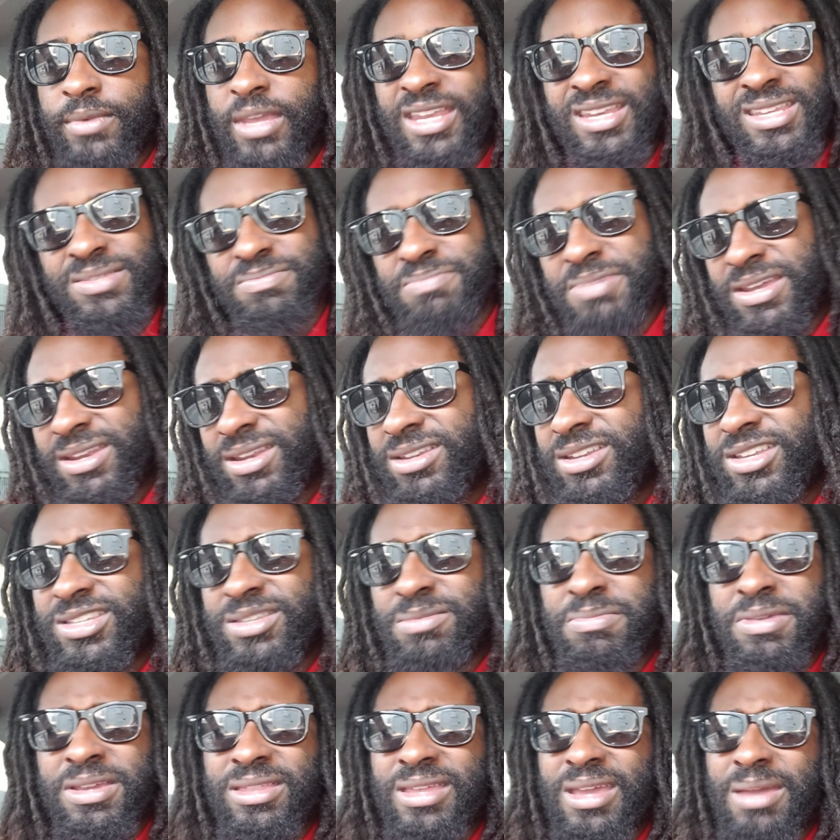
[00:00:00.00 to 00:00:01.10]
And it's better just
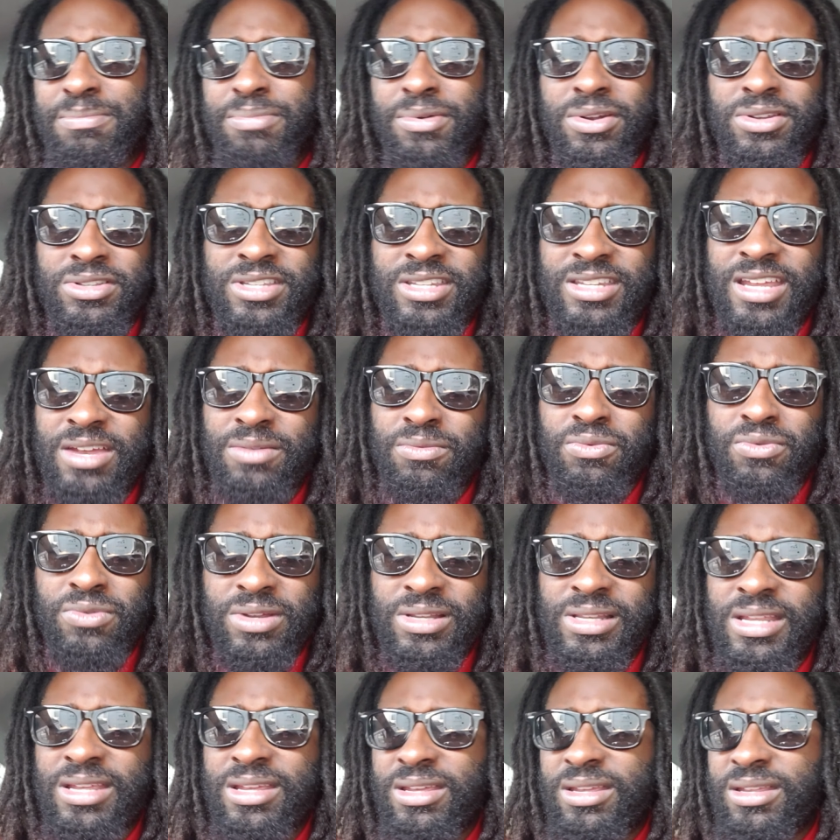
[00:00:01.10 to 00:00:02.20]
to be that person that
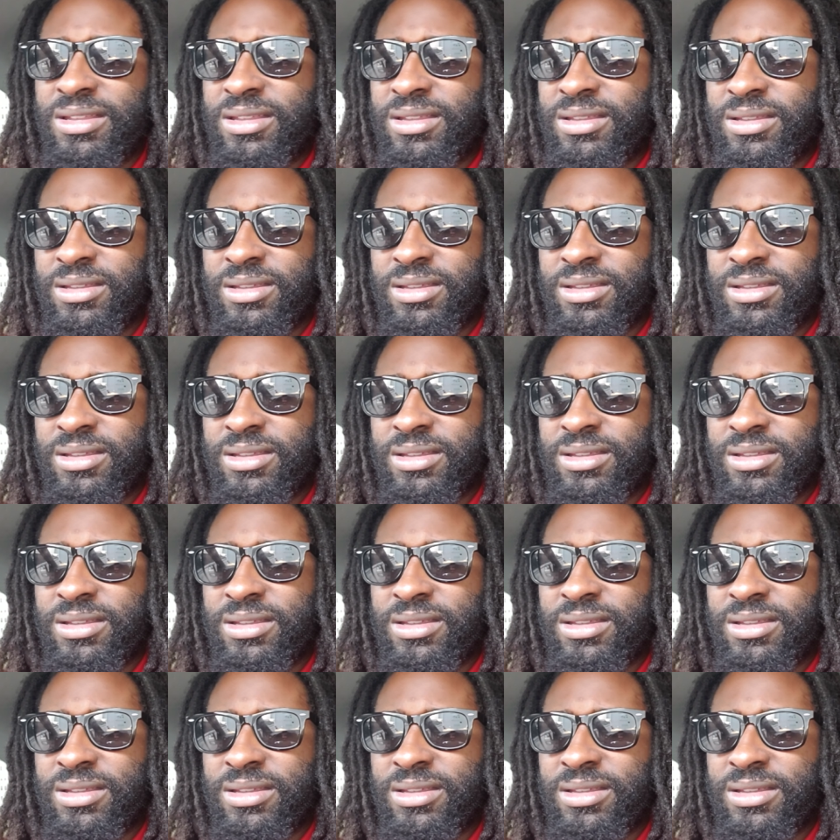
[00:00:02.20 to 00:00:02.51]
really